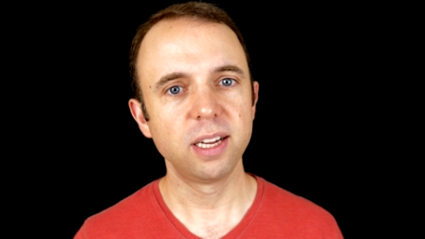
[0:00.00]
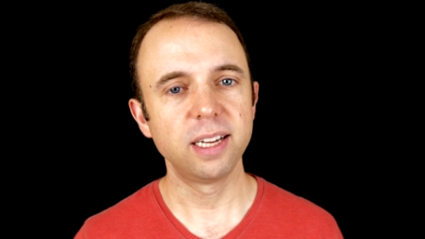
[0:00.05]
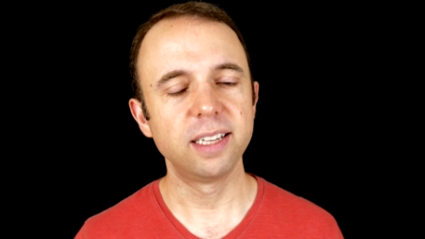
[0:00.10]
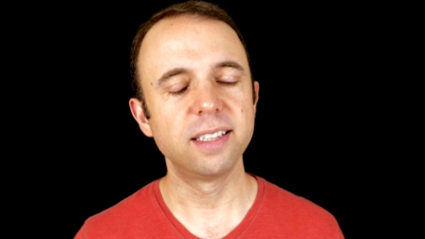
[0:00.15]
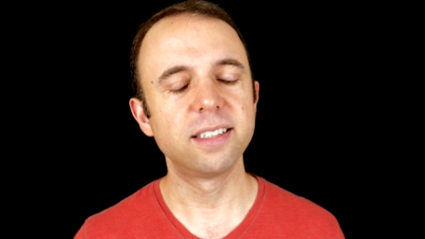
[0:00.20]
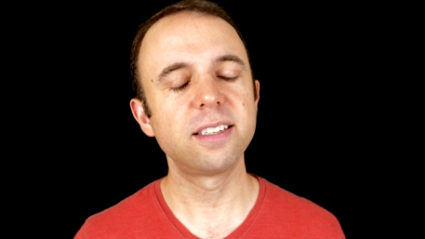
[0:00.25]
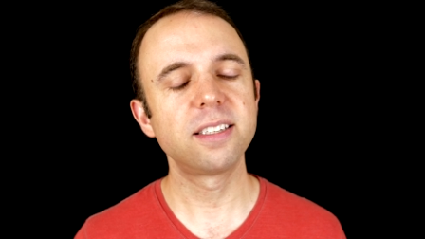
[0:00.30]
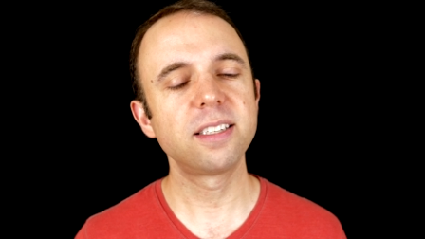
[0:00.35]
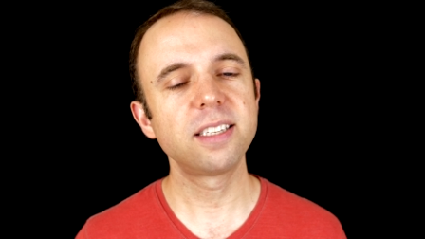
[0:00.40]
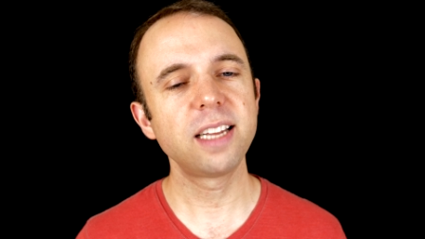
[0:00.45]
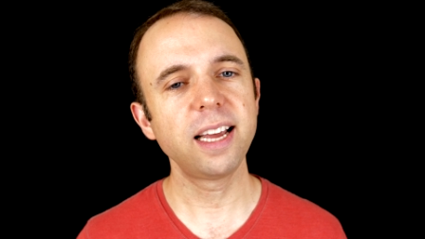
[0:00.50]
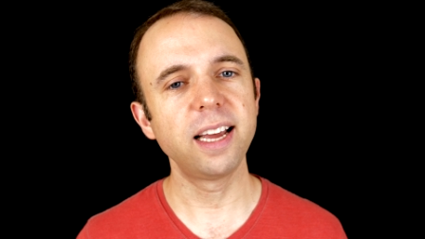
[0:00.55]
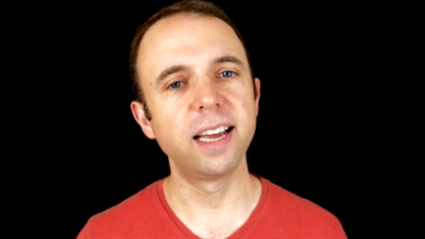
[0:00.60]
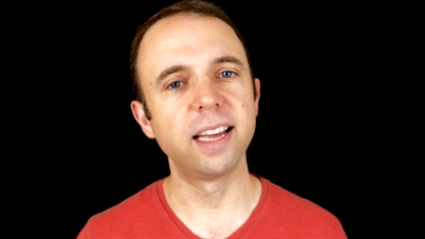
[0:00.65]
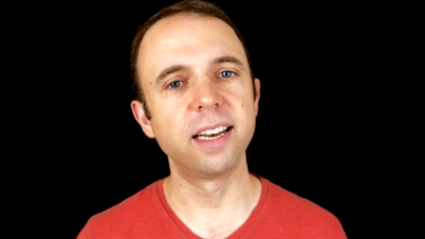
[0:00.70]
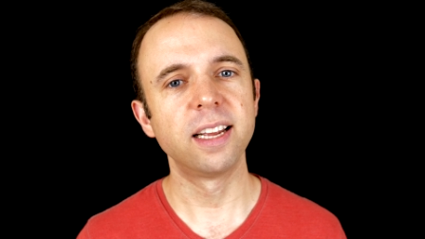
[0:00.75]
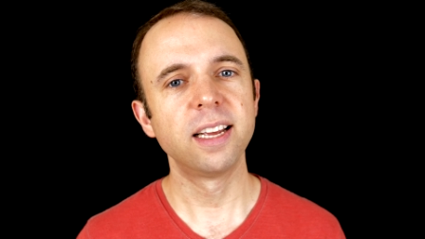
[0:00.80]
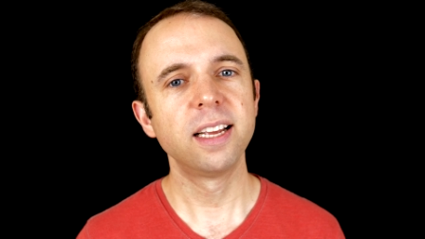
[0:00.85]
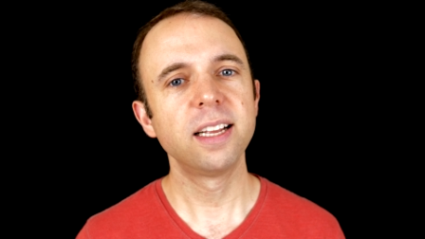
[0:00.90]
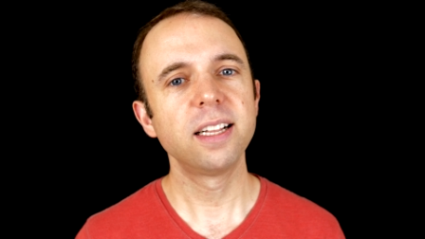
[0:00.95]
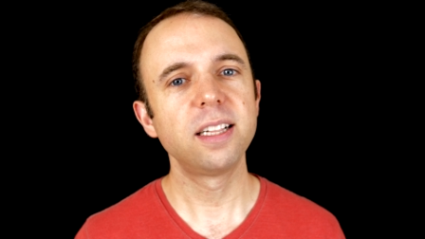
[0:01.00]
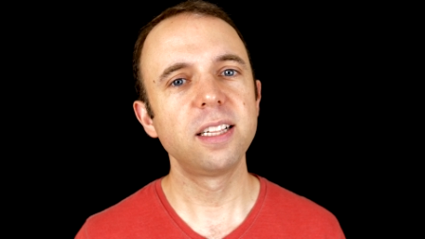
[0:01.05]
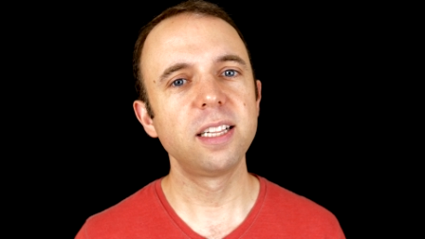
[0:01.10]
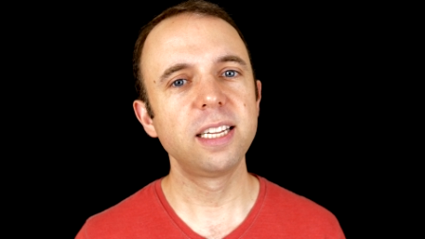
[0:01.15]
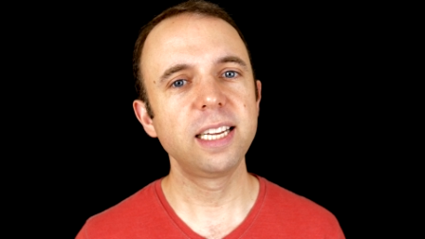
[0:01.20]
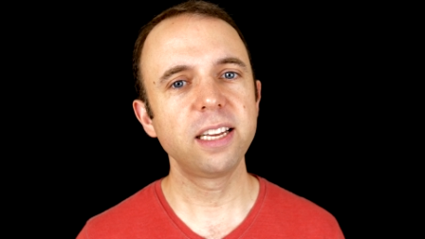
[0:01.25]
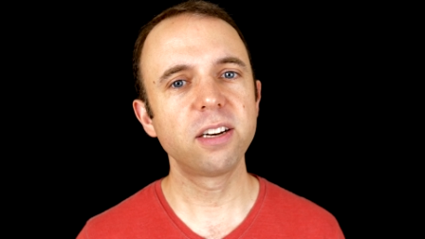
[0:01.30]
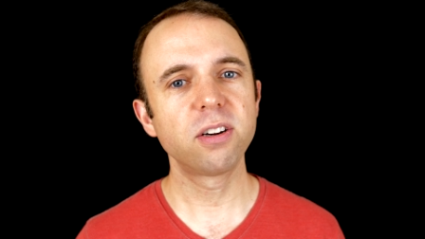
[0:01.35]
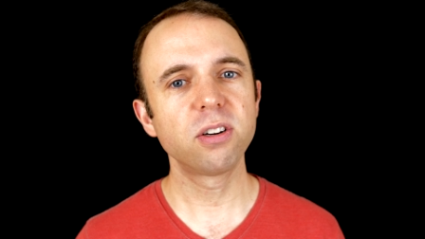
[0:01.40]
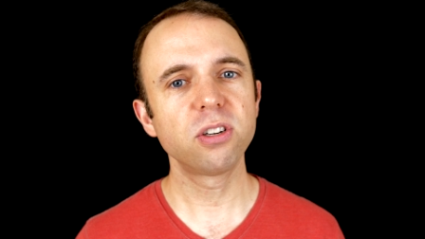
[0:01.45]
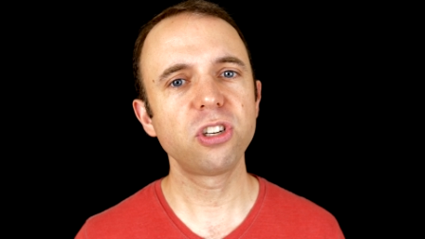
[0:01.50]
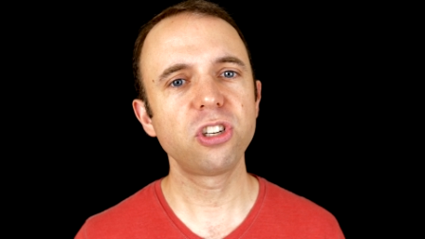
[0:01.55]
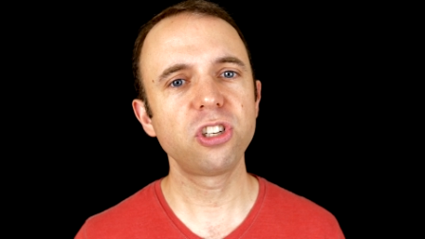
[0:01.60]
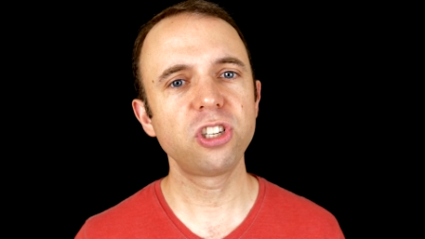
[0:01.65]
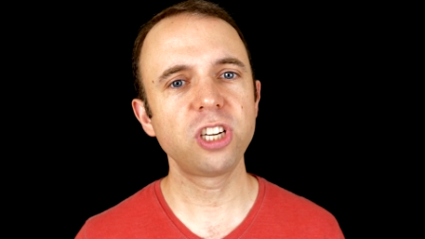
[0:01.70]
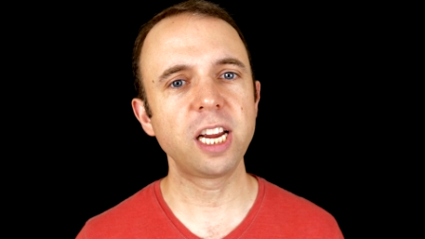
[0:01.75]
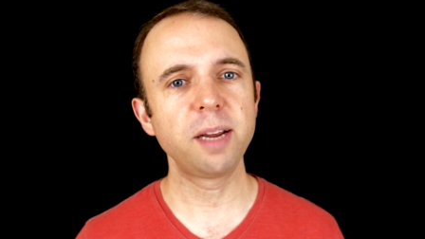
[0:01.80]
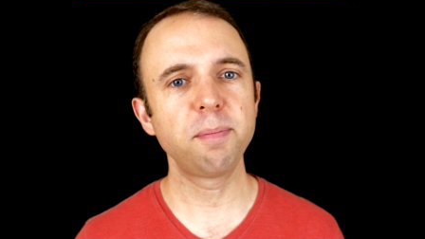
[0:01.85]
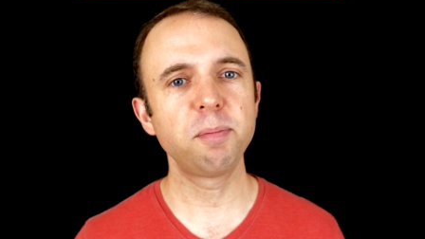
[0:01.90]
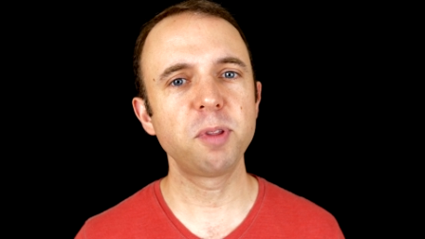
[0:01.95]
Instead, leaders
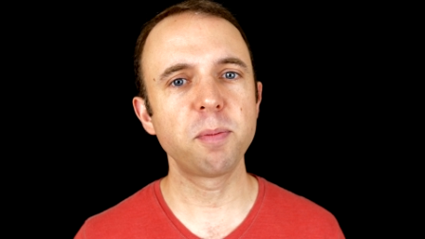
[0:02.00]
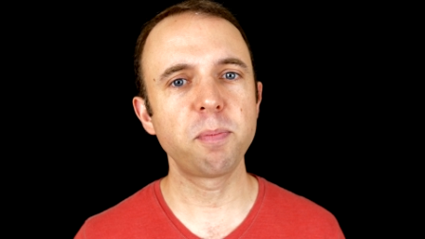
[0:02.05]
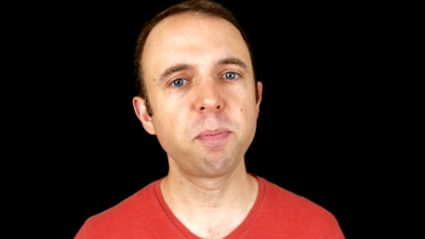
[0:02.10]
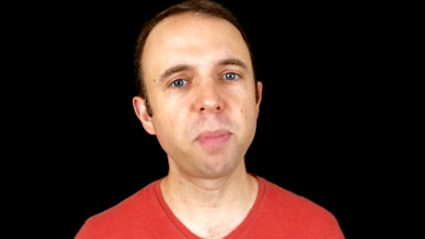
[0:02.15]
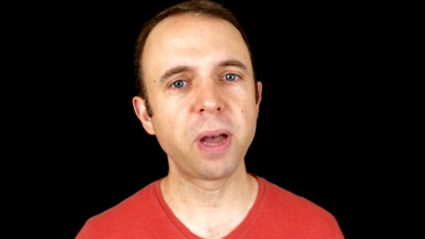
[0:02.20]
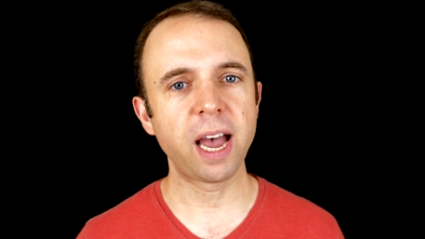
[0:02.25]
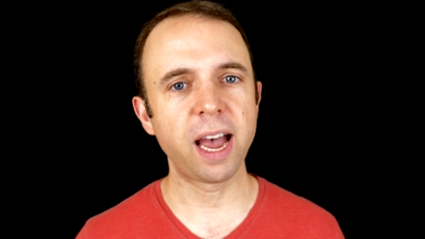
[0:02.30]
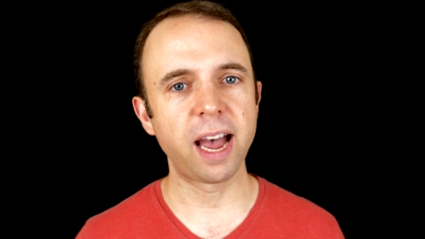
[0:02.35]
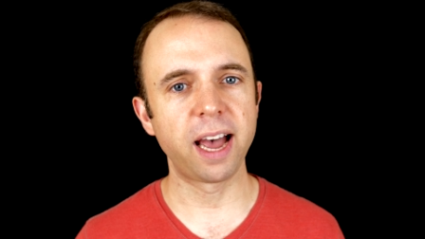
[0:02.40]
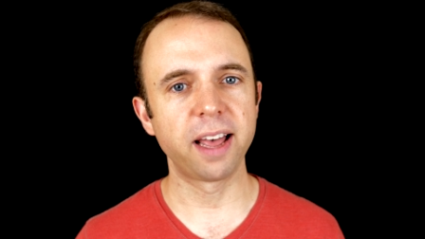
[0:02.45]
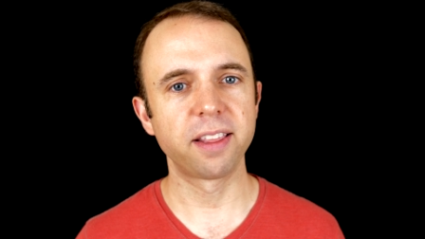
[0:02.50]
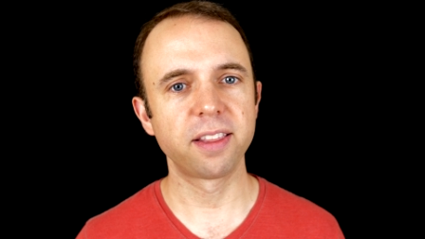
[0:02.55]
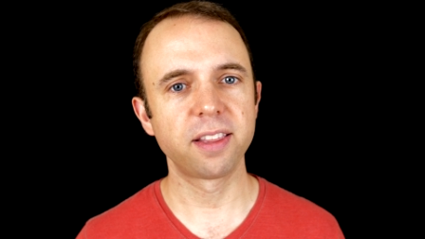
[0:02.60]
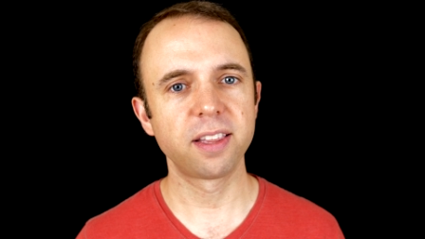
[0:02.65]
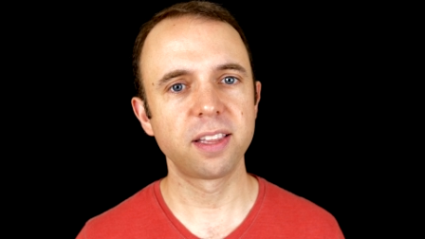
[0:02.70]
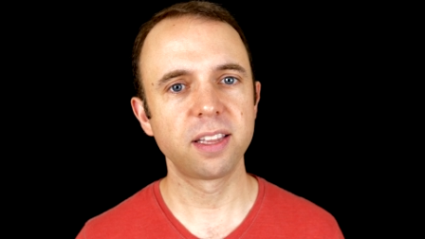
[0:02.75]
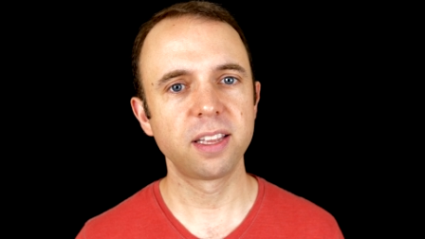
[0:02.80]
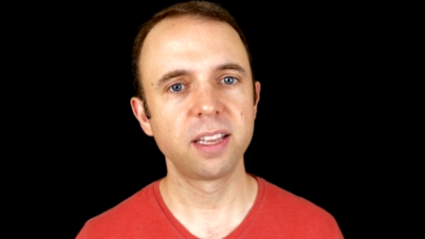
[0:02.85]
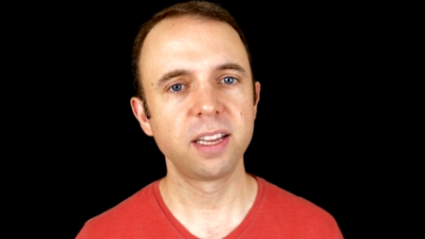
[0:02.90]
shaped the path,